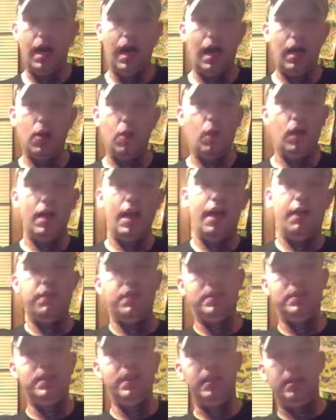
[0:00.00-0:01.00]
I don't want to have
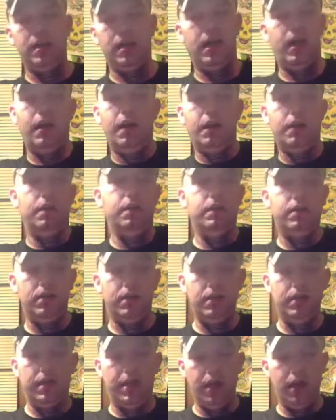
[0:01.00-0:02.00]
to sit there and
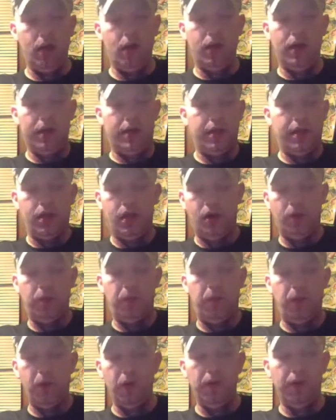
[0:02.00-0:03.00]
deal with, you know,
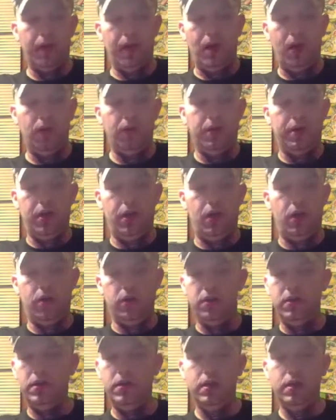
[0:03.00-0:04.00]
pulling out, you know,